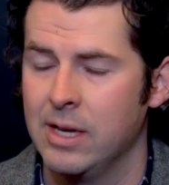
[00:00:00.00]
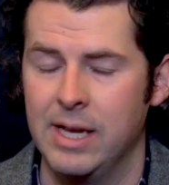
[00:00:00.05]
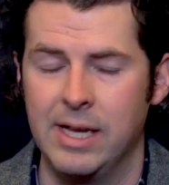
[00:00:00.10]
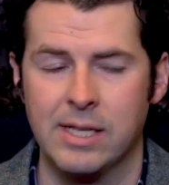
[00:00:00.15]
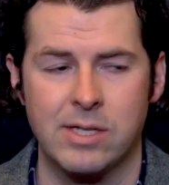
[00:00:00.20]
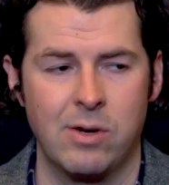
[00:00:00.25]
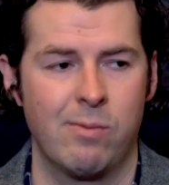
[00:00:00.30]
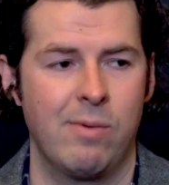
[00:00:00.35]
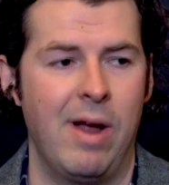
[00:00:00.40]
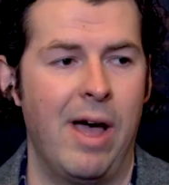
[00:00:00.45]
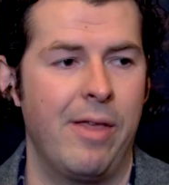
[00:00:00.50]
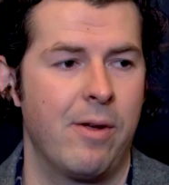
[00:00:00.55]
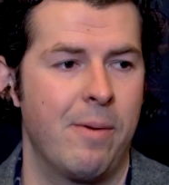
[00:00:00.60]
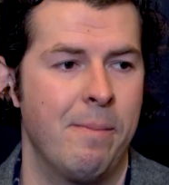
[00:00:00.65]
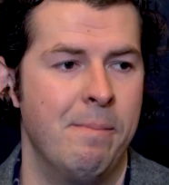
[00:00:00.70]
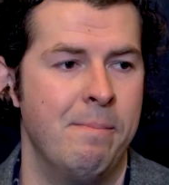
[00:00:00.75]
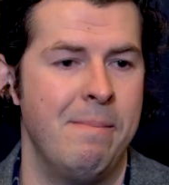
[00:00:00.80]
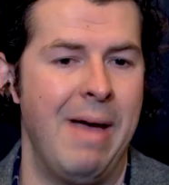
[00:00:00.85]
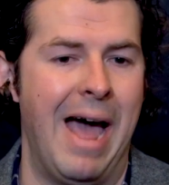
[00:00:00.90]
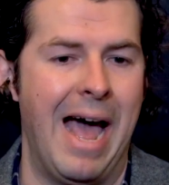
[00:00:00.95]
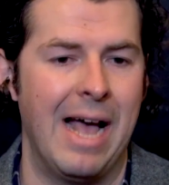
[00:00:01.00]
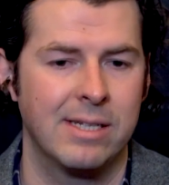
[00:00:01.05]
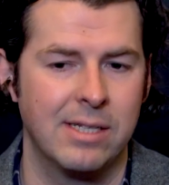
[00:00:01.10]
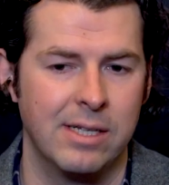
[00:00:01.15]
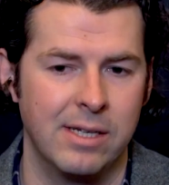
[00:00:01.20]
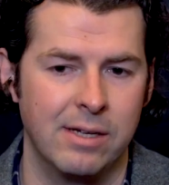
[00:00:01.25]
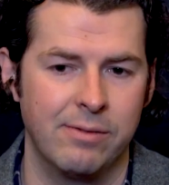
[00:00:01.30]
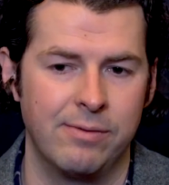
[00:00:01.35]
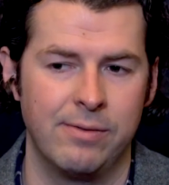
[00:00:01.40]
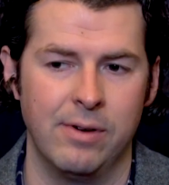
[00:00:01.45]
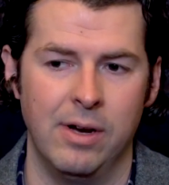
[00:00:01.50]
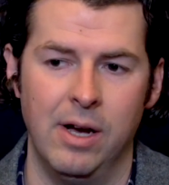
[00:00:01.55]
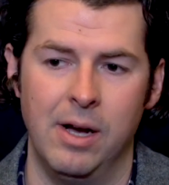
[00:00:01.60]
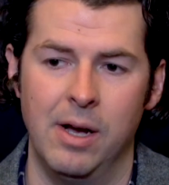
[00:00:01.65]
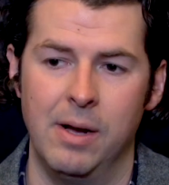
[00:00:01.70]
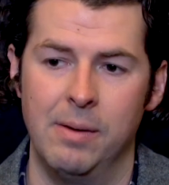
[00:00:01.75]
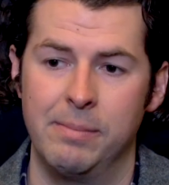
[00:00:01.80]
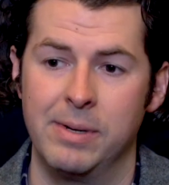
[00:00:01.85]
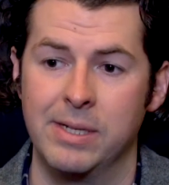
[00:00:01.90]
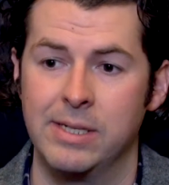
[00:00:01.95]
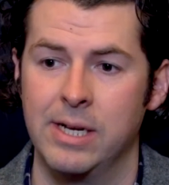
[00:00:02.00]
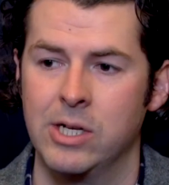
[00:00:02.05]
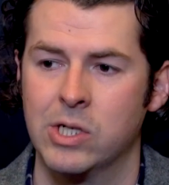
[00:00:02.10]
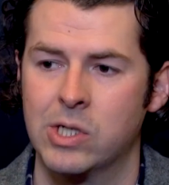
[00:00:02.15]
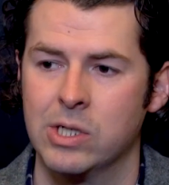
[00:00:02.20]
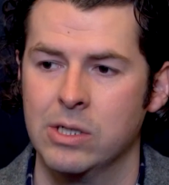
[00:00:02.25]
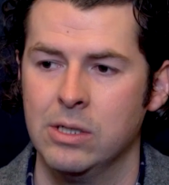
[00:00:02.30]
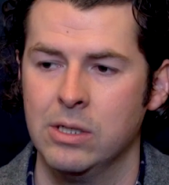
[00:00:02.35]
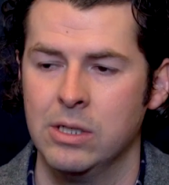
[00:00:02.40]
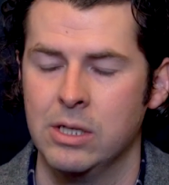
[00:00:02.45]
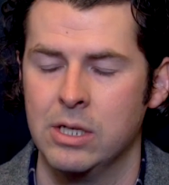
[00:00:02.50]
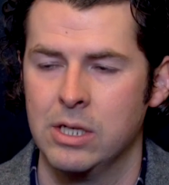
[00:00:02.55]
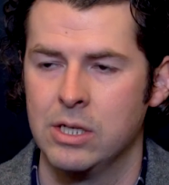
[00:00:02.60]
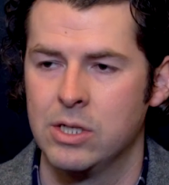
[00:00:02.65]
it's a rather massive potential.